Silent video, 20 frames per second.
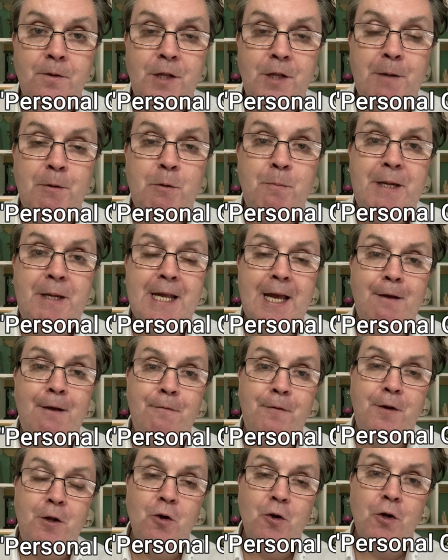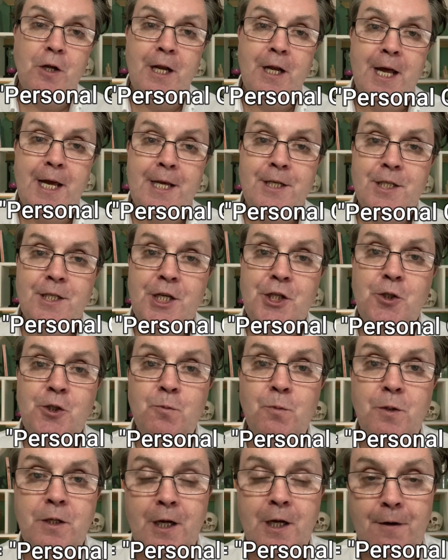That would mean every
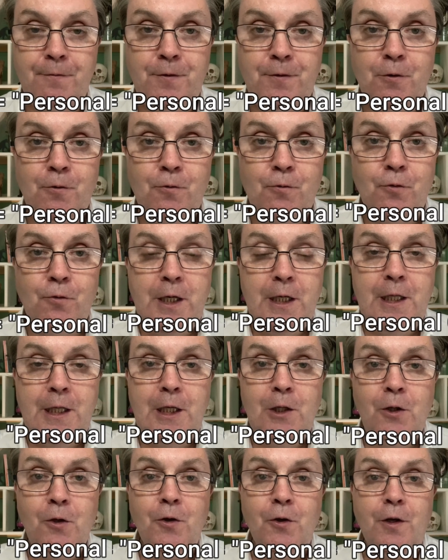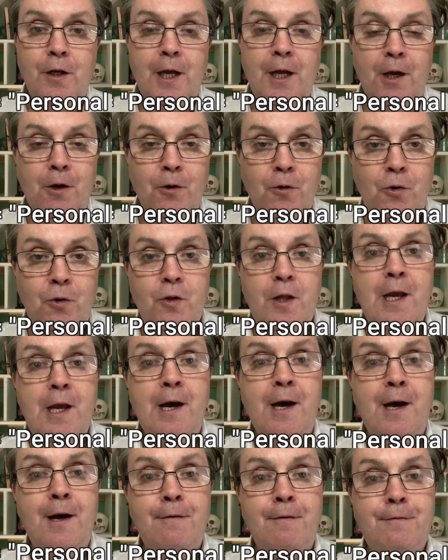organisation would have to really look at who they
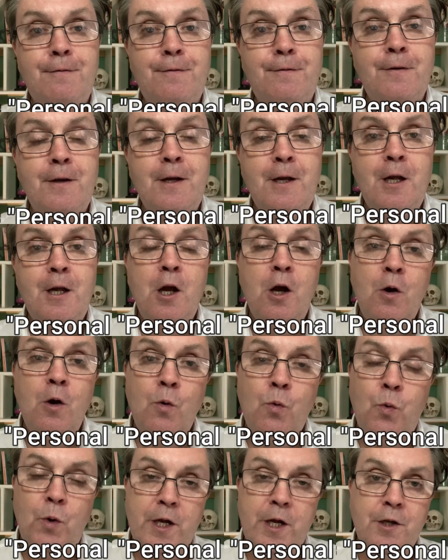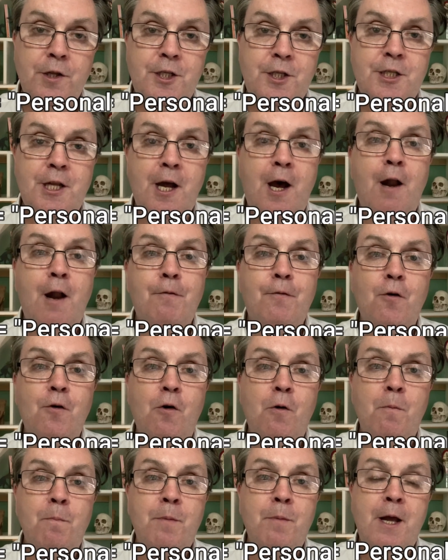have, where they start
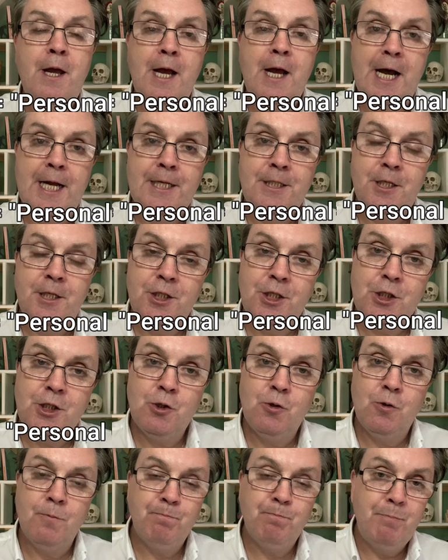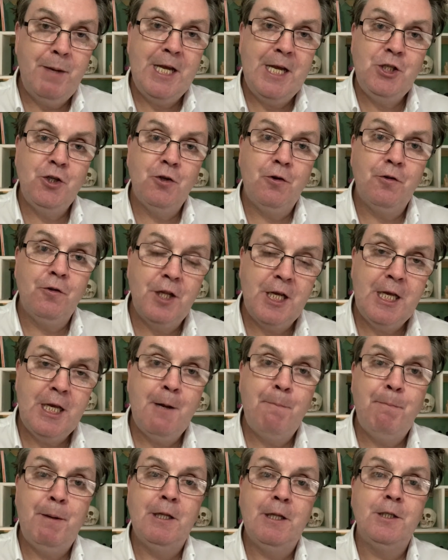from, and to measure
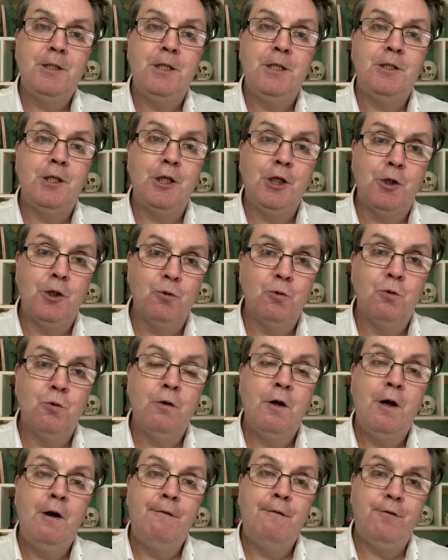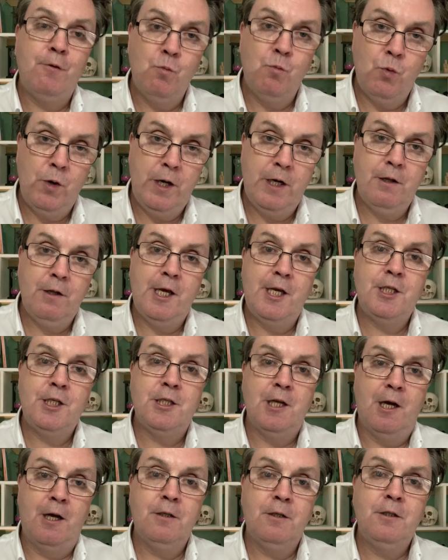their ability to grow from where they
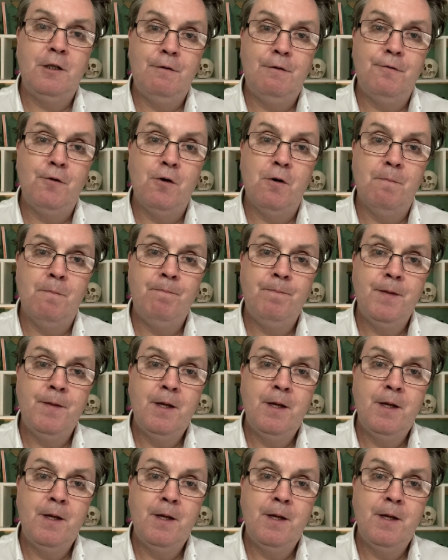started from.